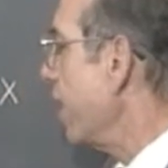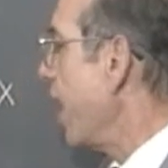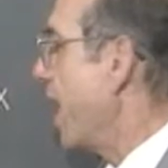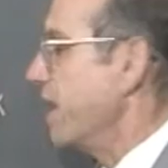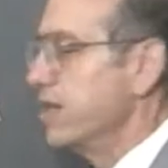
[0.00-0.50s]

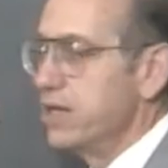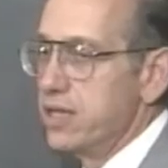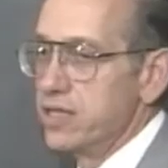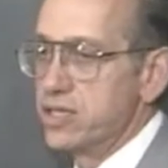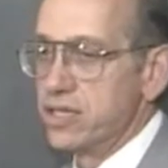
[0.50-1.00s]
and it
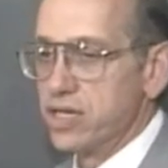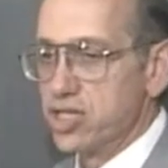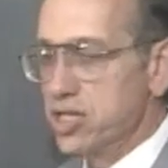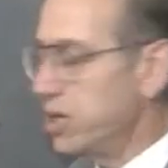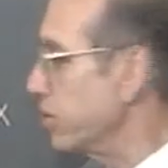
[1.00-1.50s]
is a
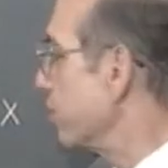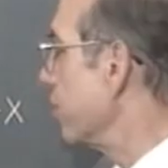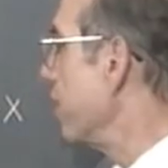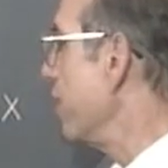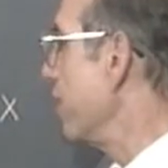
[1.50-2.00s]

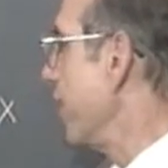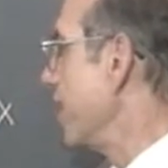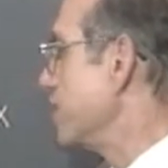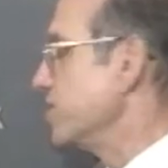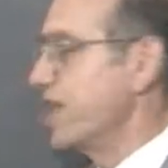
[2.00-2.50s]
cylinder that
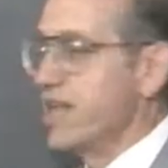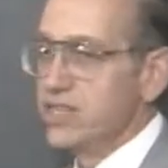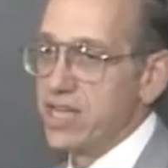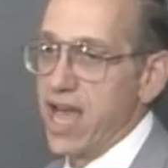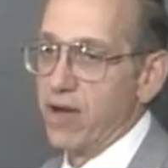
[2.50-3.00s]

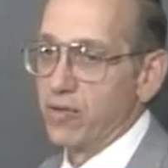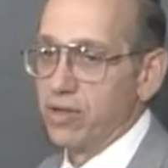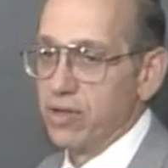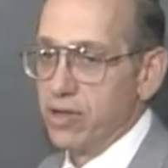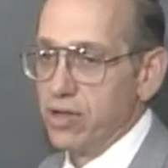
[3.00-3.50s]
extends out.
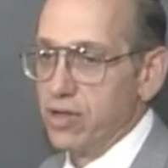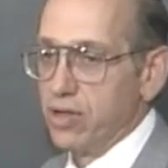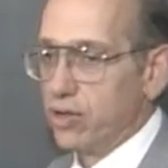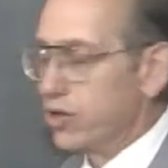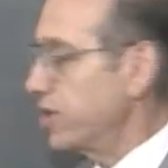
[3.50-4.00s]

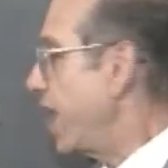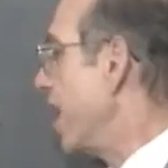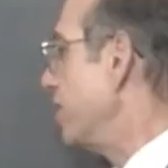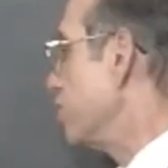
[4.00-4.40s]
Looked at